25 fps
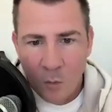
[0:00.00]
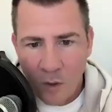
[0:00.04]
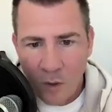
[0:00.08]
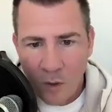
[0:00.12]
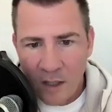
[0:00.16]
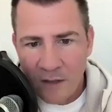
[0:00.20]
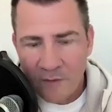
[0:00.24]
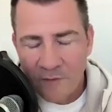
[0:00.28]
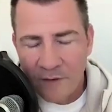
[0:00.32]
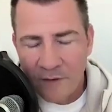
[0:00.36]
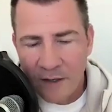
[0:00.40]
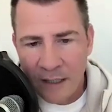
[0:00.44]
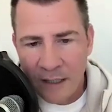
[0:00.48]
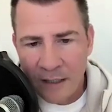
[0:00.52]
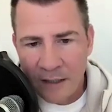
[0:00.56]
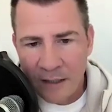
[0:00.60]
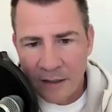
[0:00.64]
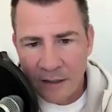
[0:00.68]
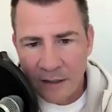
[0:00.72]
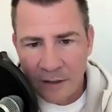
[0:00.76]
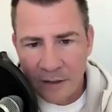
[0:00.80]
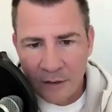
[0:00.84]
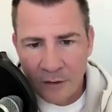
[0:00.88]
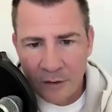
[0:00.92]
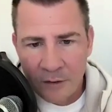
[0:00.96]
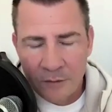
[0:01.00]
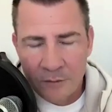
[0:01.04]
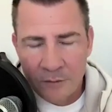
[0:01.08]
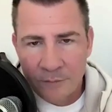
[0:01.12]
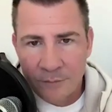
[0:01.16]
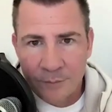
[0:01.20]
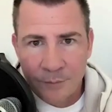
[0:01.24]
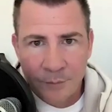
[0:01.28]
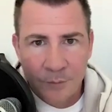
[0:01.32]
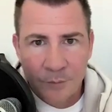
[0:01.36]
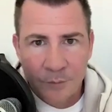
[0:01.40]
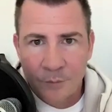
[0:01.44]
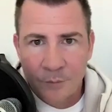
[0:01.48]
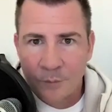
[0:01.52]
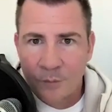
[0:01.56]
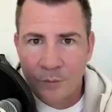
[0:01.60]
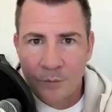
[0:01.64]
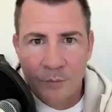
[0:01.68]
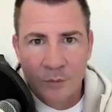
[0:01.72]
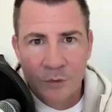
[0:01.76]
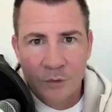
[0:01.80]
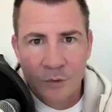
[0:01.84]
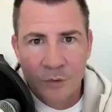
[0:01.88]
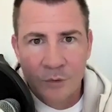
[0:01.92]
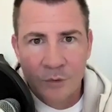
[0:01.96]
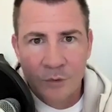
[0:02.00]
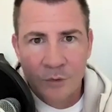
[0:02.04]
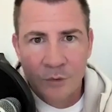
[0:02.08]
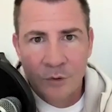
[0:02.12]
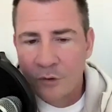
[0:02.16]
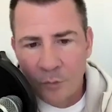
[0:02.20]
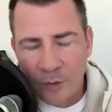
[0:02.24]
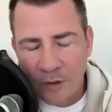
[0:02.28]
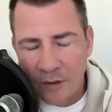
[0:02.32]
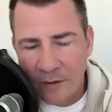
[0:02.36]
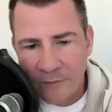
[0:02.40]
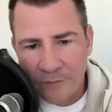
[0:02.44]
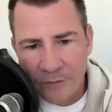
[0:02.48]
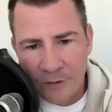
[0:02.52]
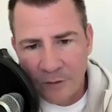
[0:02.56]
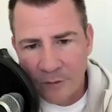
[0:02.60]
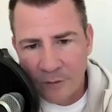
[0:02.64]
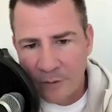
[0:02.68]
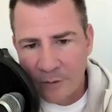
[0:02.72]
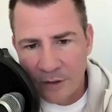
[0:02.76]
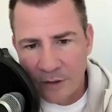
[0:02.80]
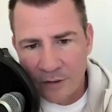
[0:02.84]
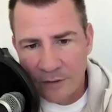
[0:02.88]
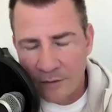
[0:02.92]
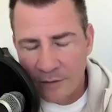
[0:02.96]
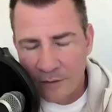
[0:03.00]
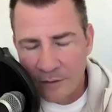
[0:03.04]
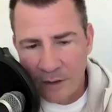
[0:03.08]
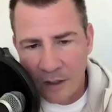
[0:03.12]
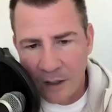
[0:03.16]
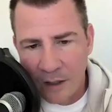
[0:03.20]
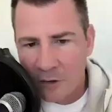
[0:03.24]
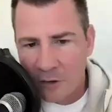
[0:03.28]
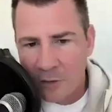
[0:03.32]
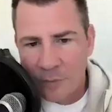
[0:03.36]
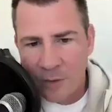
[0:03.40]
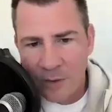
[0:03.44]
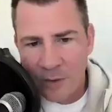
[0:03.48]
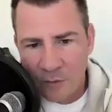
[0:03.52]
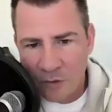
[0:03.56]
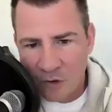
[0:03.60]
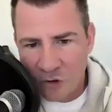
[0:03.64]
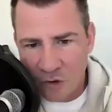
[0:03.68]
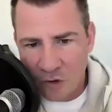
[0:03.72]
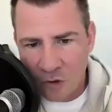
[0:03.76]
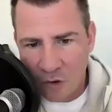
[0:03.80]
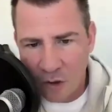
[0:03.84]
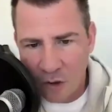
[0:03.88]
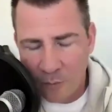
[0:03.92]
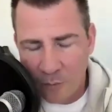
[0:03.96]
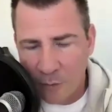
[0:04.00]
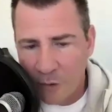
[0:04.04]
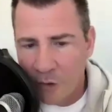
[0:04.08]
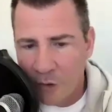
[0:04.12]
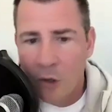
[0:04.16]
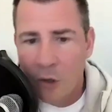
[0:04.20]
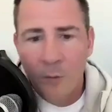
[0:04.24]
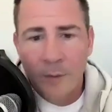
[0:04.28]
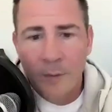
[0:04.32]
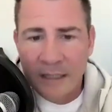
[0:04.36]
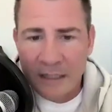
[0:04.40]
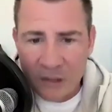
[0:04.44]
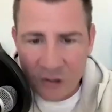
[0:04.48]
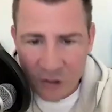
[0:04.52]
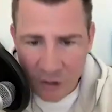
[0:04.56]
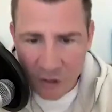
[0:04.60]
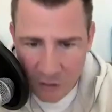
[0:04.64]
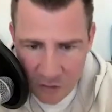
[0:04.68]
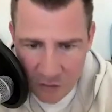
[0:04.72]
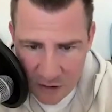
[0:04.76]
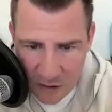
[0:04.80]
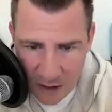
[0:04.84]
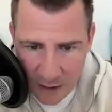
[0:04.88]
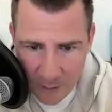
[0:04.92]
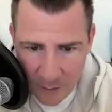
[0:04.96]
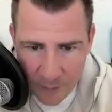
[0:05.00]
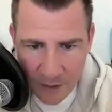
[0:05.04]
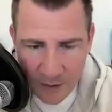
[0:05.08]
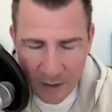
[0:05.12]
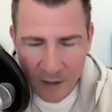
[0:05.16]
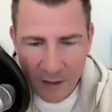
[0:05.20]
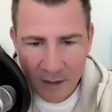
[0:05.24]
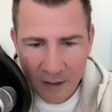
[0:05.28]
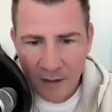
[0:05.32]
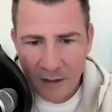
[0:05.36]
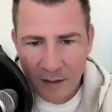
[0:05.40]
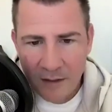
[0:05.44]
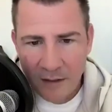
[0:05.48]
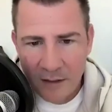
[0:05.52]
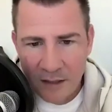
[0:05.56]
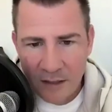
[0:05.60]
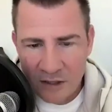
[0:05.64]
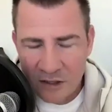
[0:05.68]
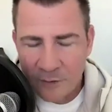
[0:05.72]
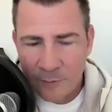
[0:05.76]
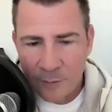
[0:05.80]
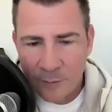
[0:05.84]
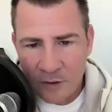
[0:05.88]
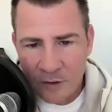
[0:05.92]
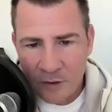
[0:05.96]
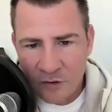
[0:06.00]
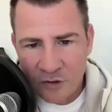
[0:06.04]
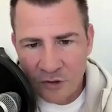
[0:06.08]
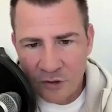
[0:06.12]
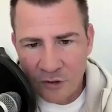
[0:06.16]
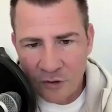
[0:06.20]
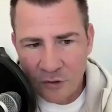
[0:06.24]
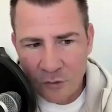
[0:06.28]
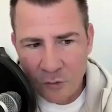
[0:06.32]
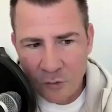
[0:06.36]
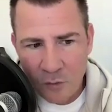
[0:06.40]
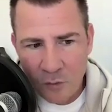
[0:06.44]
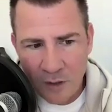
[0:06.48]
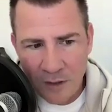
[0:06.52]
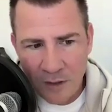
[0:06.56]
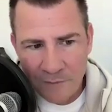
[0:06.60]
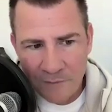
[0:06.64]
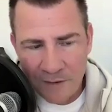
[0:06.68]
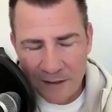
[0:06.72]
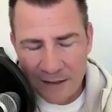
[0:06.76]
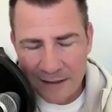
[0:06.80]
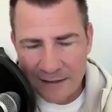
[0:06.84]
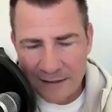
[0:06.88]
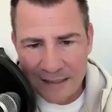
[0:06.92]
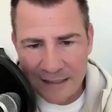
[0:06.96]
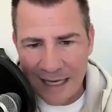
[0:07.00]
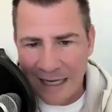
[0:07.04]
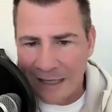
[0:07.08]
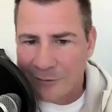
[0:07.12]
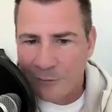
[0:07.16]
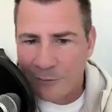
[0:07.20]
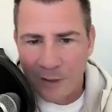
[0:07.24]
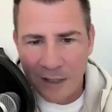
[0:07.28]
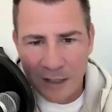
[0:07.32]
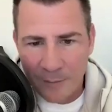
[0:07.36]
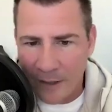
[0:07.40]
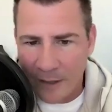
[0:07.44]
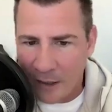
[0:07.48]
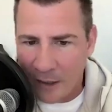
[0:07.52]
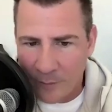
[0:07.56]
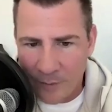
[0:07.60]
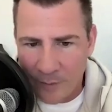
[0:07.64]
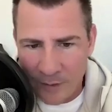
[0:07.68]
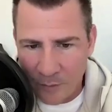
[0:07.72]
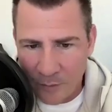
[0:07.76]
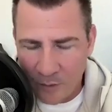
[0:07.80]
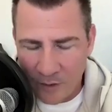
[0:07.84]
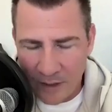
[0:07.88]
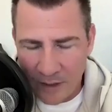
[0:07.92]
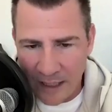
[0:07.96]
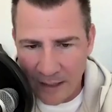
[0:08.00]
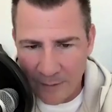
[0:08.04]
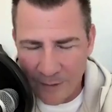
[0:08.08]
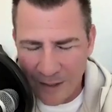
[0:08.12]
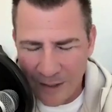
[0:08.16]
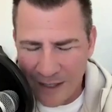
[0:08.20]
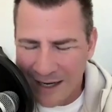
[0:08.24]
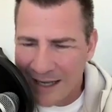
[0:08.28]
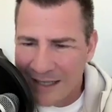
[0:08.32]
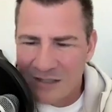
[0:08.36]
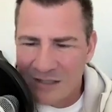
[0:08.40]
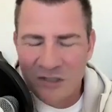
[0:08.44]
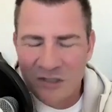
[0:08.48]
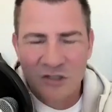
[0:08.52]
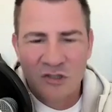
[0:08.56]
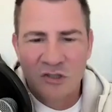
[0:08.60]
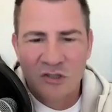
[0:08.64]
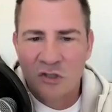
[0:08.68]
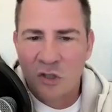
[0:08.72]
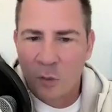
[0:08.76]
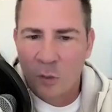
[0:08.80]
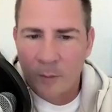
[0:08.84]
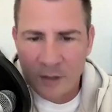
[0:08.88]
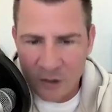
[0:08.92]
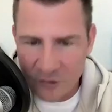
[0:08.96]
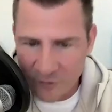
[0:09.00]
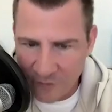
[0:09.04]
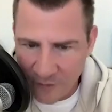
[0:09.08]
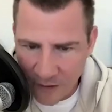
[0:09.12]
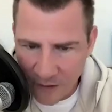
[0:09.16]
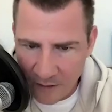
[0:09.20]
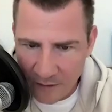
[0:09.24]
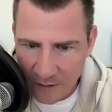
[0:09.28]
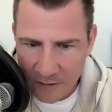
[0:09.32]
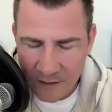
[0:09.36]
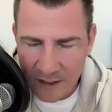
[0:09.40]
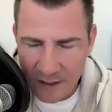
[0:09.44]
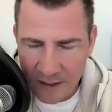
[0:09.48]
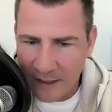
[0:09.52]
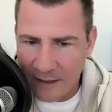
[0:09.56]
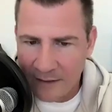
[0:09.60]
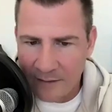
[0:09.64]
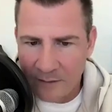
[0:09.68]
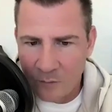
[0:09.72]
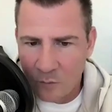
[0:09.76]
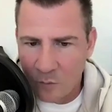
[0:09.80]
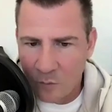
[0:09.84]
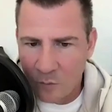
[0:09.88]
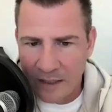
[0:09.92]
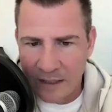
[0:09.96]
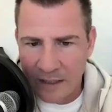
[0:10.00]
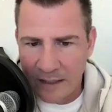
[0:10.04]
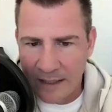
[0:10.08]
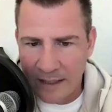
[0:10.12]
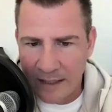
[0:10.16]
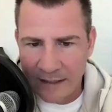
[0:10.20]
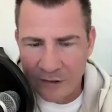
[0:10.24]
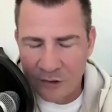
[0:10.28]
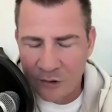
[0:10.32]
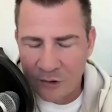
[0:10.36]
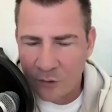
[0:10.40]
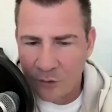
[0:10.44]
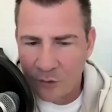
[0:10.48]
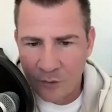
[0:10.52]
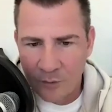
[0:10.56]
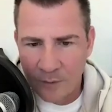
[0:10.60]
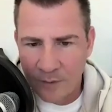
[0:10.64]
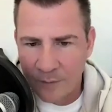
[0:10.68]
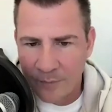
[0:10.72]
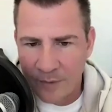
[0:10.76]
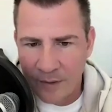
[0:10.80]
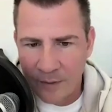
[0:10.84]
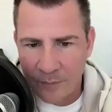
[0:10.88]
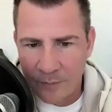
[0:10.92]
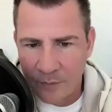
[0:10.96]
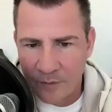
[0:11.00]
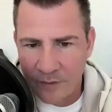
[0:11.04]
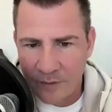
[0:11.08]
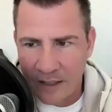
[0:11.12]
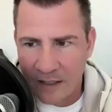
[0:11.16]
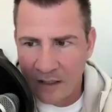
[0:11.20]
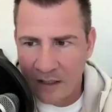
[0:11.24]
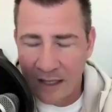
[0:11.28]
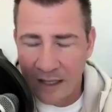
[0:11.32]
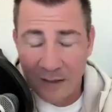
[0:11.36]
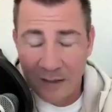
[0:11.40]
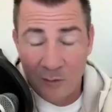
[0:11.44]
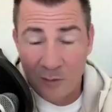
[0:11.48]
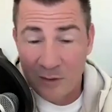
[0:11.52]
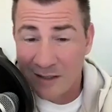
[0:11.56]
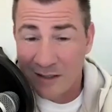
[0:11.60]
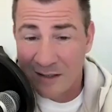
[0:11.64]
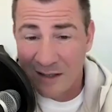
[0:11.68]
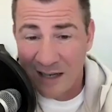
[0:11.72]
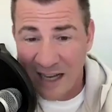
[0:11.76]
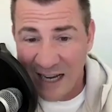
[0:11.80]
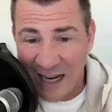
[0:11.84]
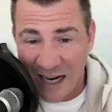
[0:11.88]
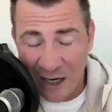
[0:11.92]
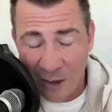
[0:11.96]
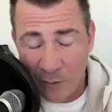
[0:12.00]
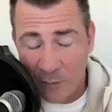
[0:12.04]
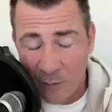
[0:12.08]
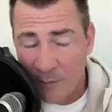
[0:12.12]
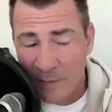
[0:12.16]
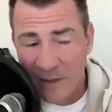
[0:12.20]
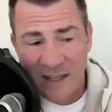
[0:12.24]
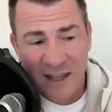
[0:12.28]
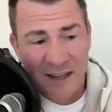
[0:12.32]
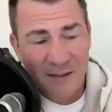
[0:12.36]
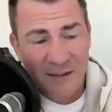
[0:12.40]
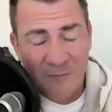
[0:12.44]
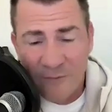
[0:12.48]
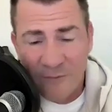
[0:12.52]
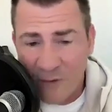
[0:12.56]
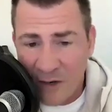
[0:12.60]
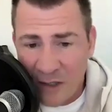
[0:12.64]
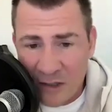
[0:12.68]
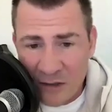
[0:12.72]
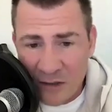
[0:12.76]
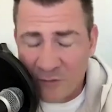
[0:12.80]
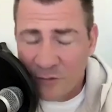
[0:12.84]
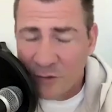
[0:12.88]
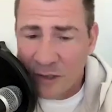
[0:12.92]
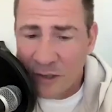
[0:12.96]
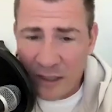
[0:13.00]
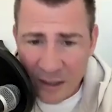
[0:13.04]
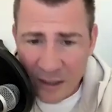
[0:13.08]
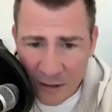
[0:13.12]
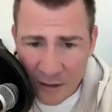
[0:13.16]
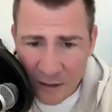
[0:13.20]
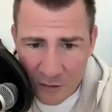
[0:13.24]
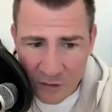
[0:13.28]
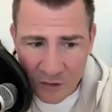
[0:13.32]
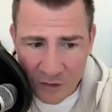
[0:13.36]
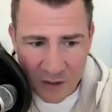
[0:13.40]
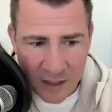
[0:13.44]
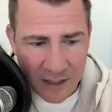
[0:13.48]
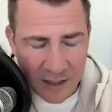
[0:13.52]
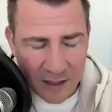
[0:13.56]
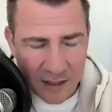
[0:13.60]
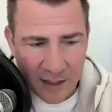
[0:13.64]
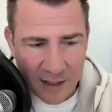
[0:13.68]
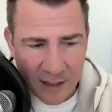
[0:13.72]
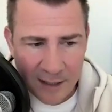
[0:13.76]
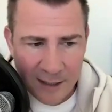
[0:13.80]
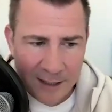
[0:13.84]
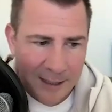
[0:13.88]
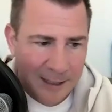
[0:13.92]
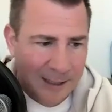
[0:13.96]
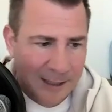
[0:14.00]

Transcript: what if I, you know, do a group interview and 100 people show up or nobody shows up, as opposed to what if the exact right amount of people came? And I had so much fun. And we had two or three people that not only did I hire, we became friends for years. Like,